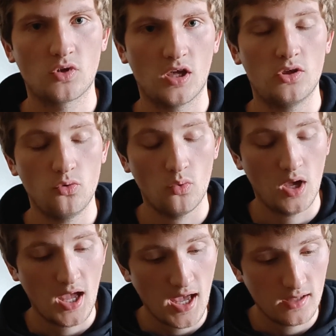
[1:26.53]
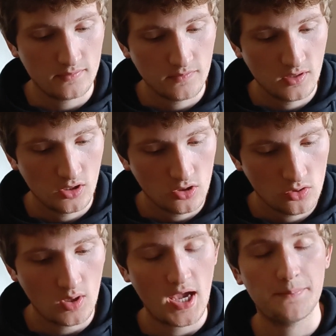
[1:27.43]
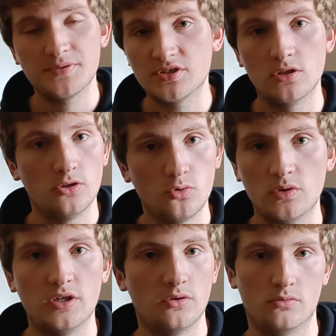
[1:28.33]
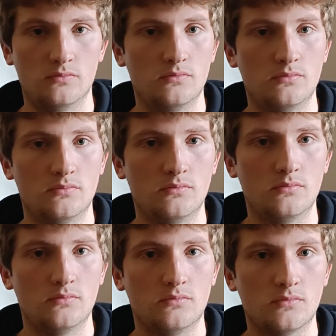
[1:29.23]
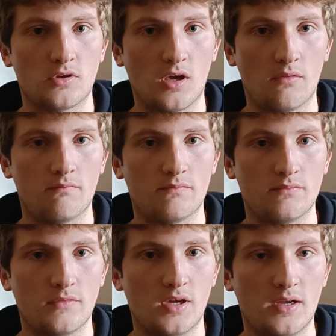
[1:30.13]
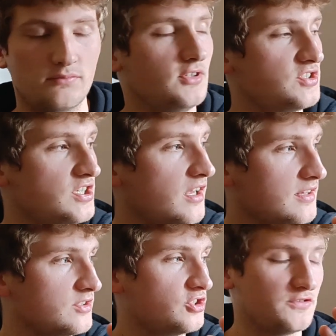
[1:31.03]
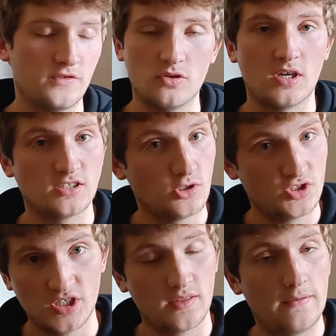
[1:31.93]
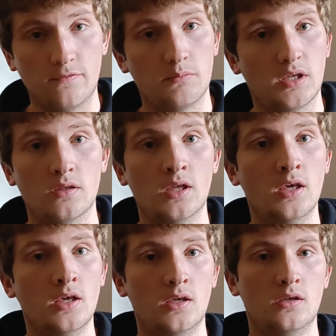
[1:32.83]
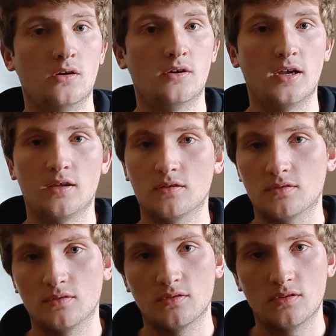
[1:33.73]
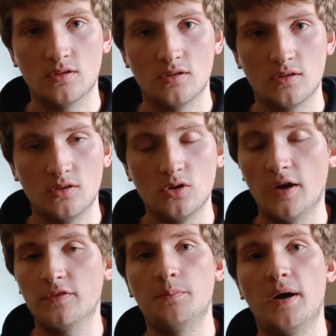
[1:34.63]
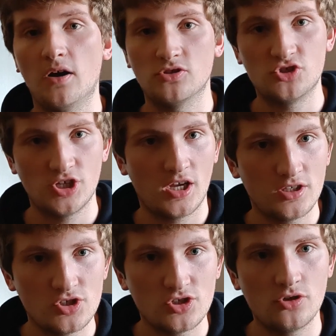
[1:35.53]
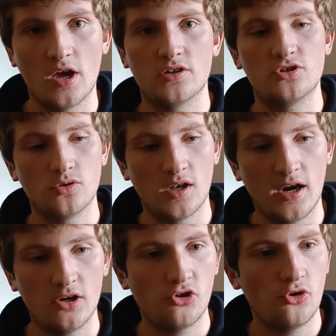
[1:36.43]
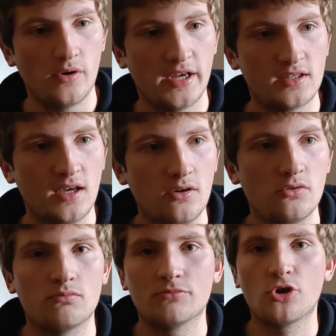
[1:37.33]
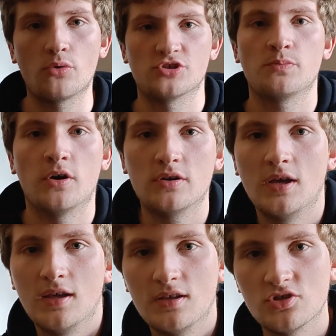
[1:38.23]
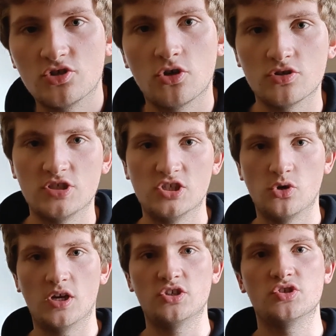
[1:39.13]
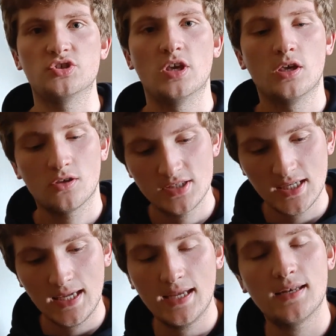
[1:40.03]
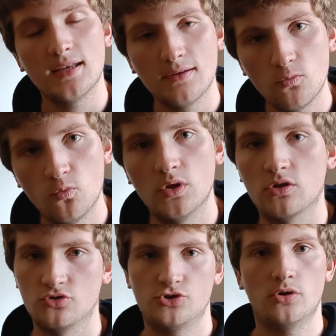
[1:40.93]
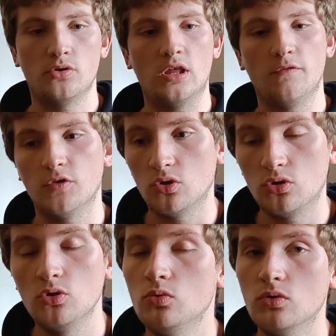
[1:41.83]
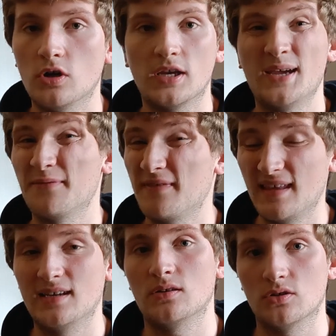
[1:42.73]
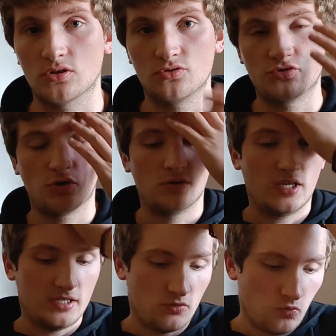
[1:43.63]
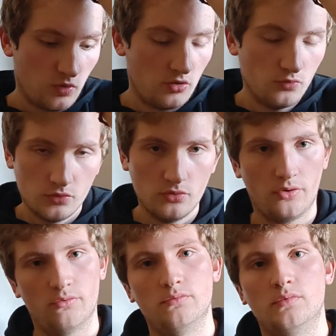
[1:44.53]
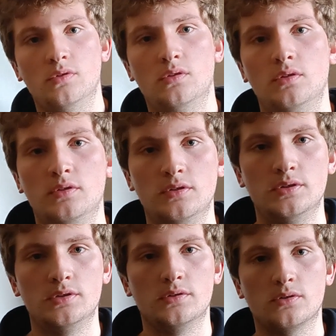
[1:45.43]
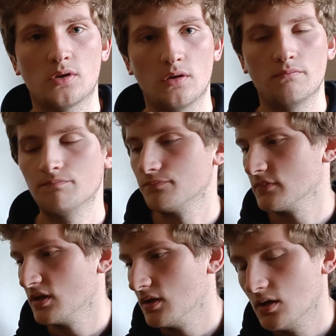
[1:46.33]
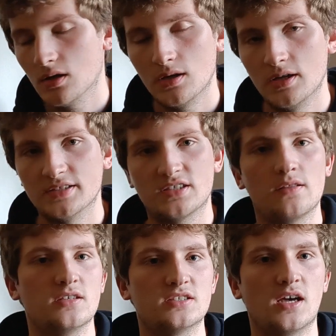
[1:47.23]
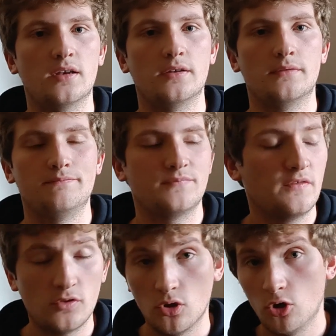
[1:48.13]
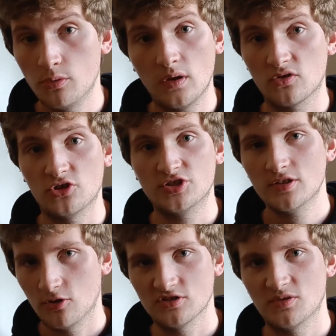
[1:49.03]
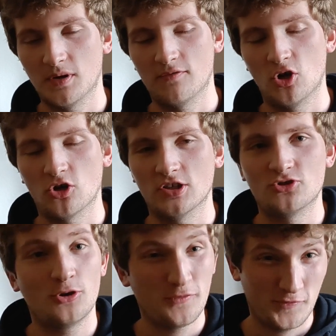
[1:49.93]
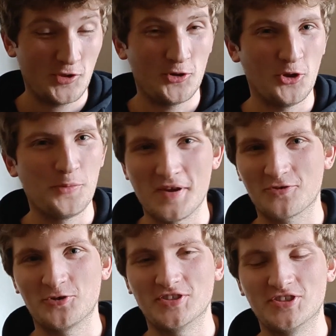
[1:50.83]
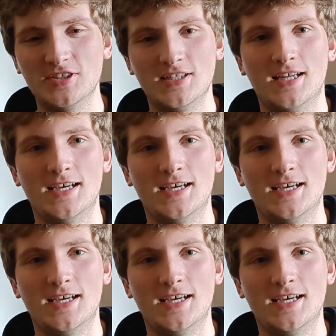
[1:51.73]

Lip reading: Okay, you absolutely do. Okay, I'm not saying that just for you guys, I'm not saying that for me, right? You have the power to change your attitude and how you react, how you correspond in certain situations, because it will control you if you do not have that under control, and it will rule you. Okay, let's get this started. If you don't know me, I'm Christian. That was a bit of a long intro. If you don't know me, I'm Christian.